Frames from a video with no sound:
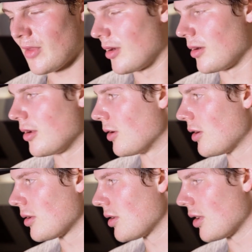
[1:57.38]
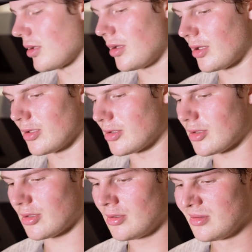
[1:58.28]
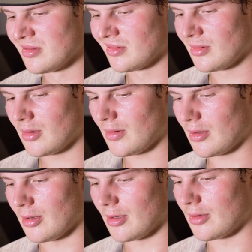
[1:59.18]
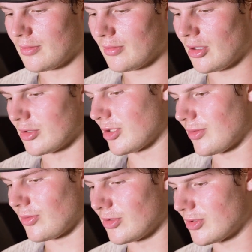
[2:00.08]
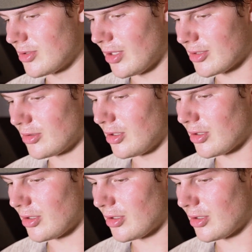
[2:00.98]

I don't know. Yeah, like, it's unacceptable. This is the National